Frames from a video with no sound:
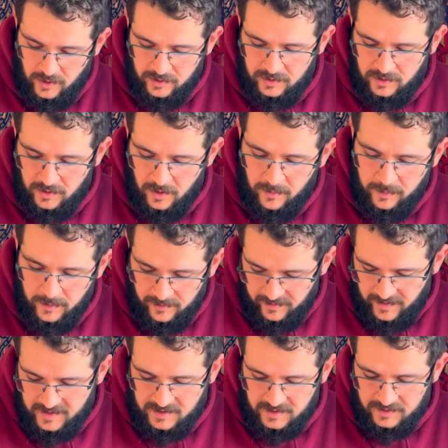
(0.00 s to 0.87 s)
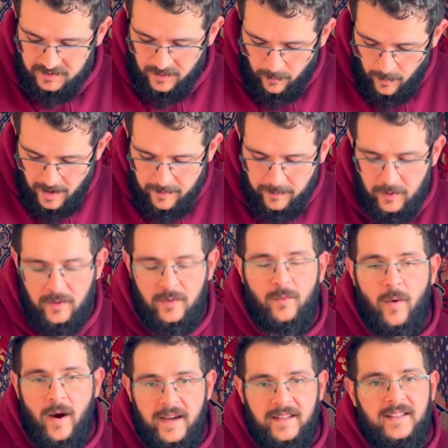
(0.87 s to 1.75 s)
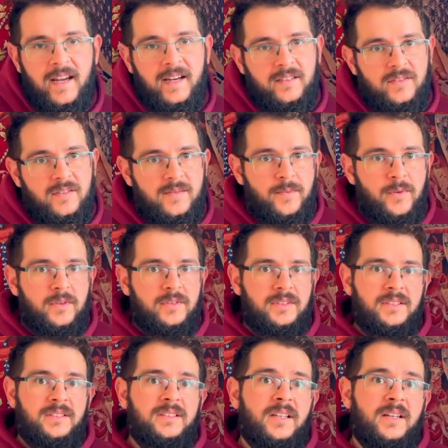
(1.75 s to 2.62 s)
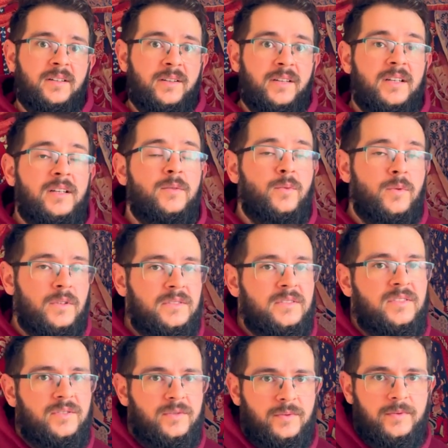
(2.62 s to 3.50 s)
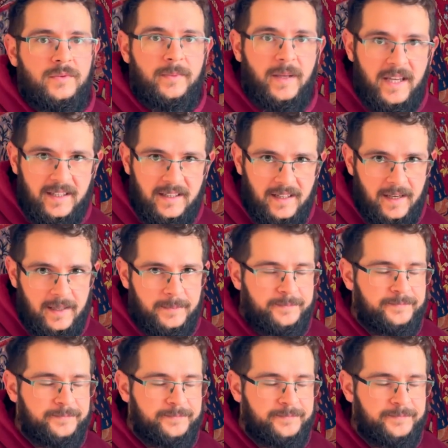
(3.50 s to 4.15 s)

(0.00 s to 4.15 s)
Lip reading: of Professor Wyborn, while they are transporting the real wand to Romania.